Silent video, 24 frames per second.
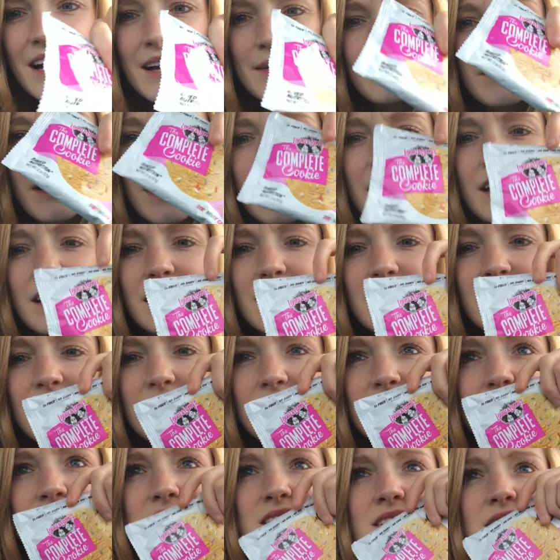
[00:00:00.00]
I'm like
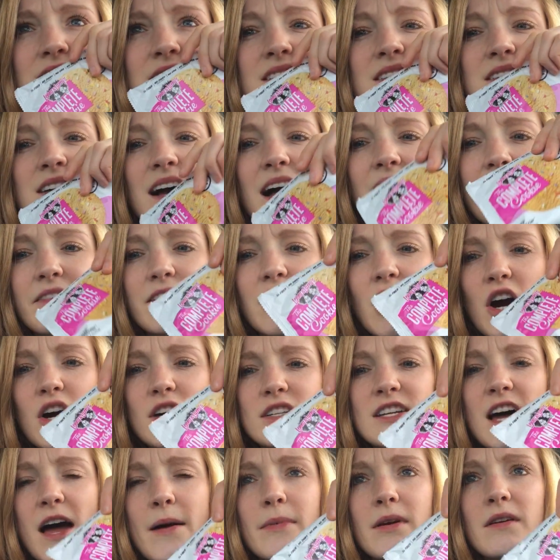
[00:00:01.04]
having a
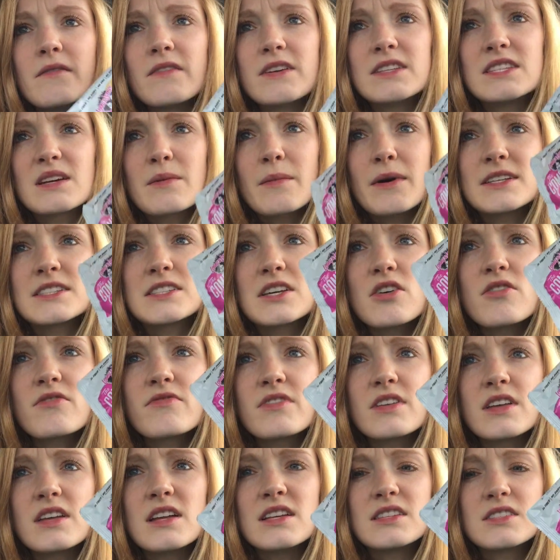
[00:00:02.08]
hard time convincing
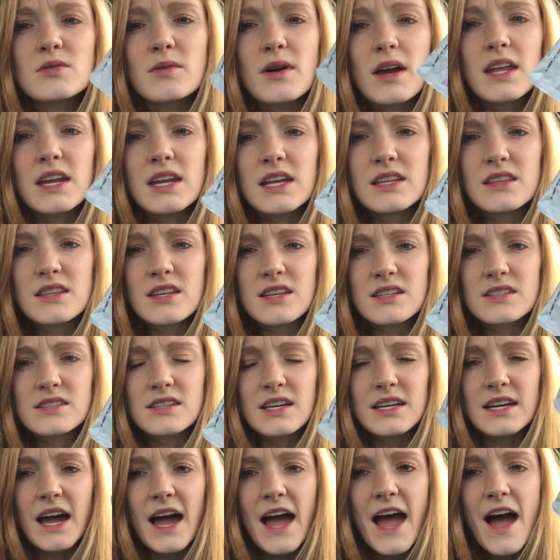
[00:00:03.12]
myself that it's okay to eat this.
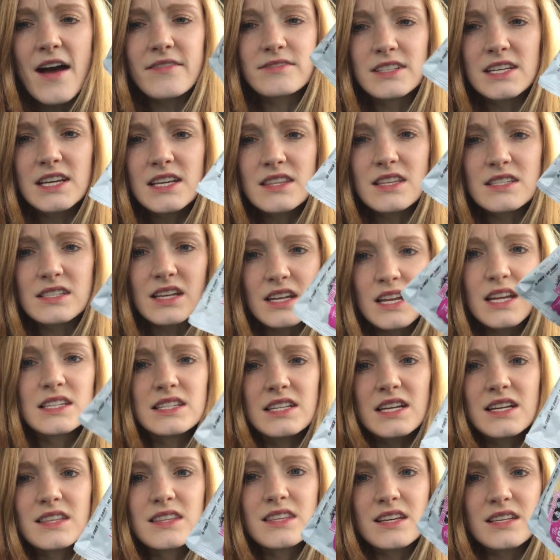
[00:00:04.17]
Like, I have to eat this. I need
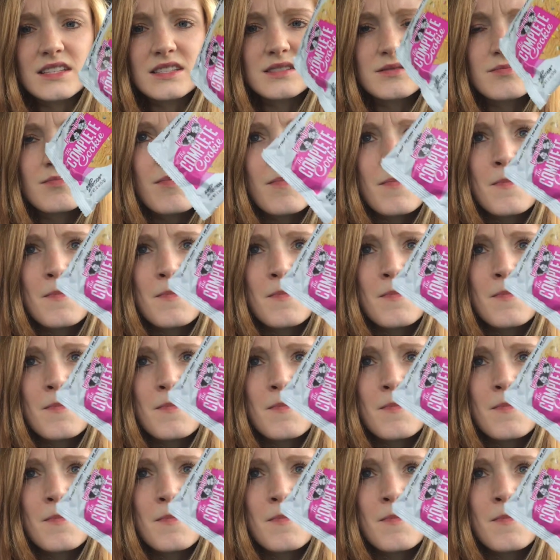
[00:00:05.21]
to eat this.